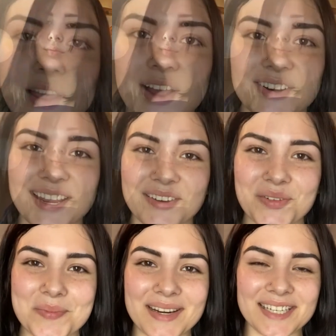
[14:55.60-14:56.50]
All right,
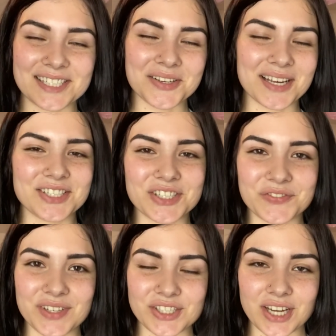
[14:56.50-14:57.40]
everybody, so I just
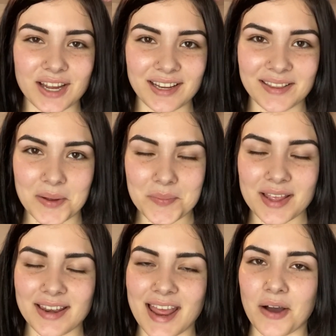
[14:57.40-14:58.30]
finished cutting them
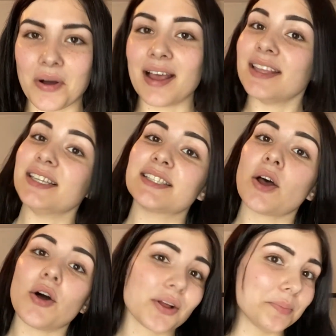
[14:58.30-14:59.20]
and now it is
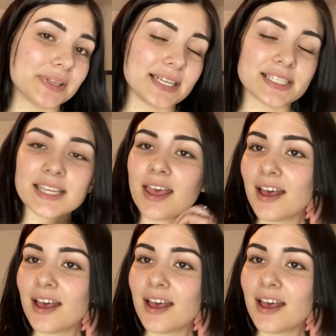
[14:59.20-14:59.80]
all complete.